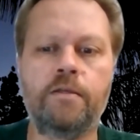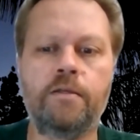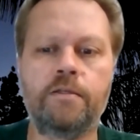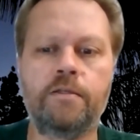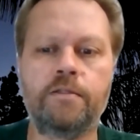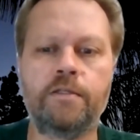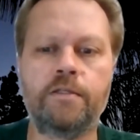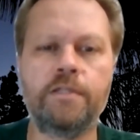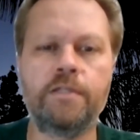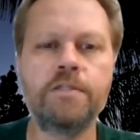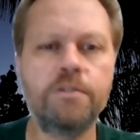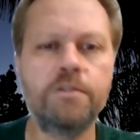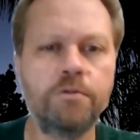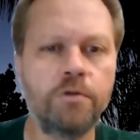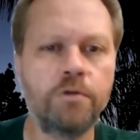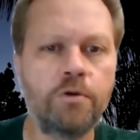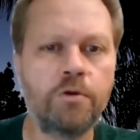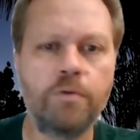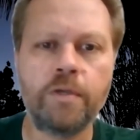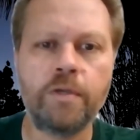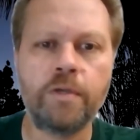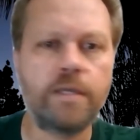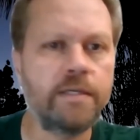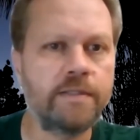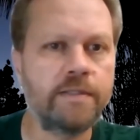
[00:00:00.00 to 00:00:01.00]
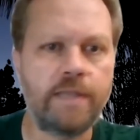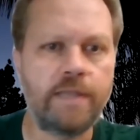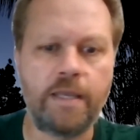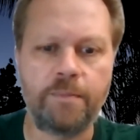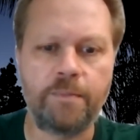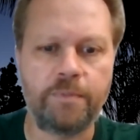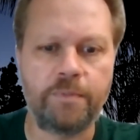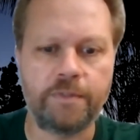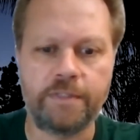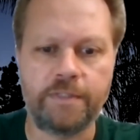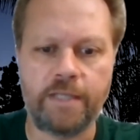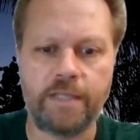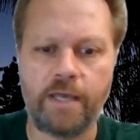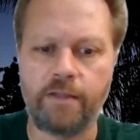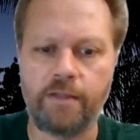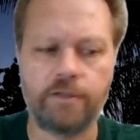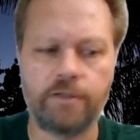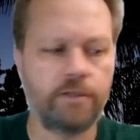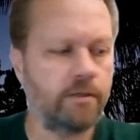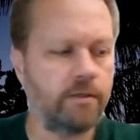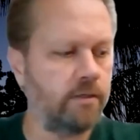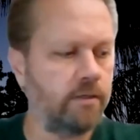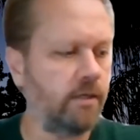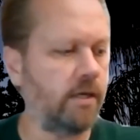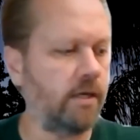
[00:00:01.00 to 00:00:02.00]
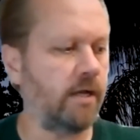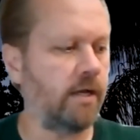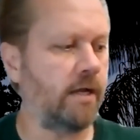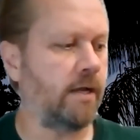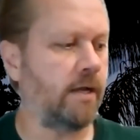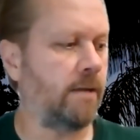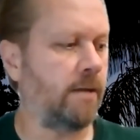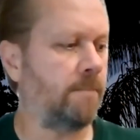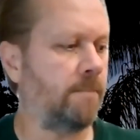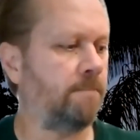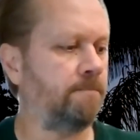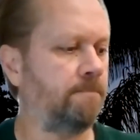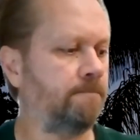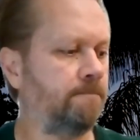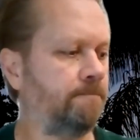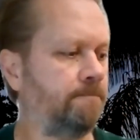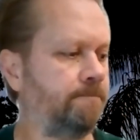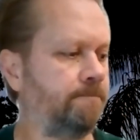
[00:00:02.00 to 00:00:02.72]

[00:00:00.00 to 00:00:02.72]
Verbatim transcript: So let's do a quick example together. Um,